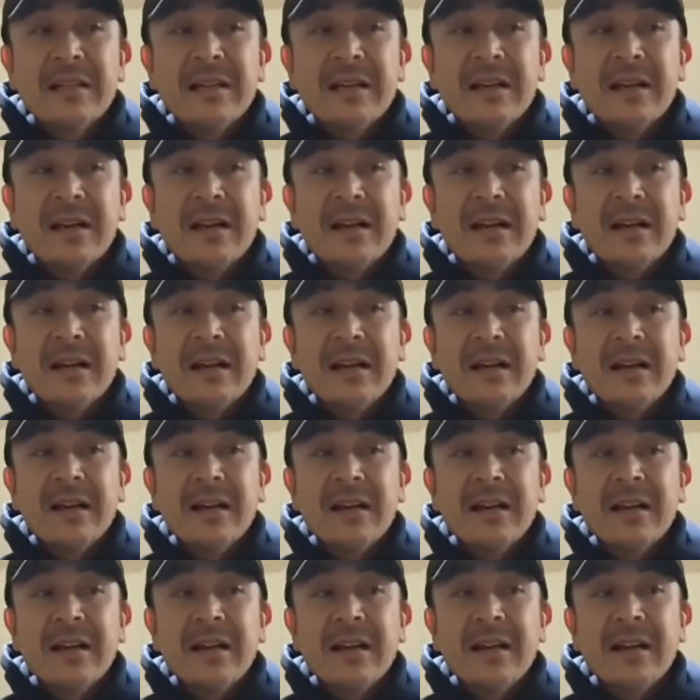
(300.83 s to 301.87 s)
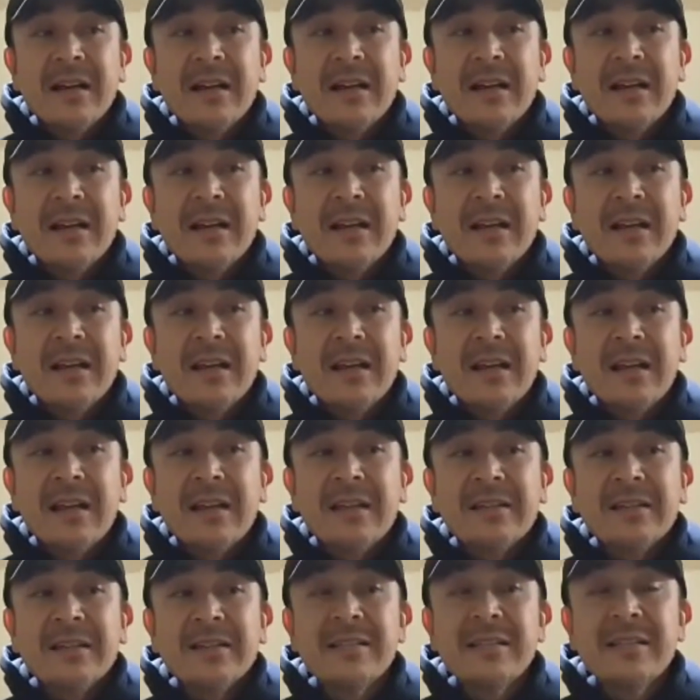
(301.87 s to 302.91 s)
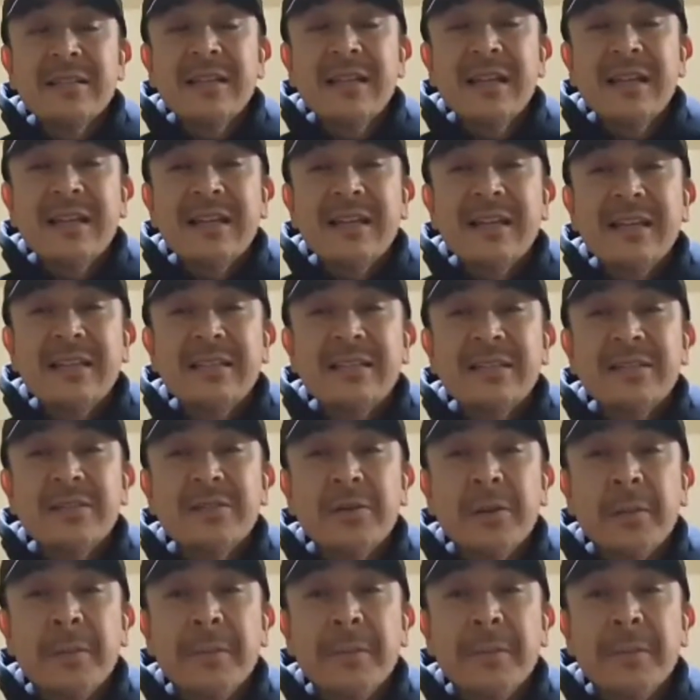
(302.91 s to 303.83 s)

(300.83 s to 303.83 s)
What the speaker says: It doesn't get easier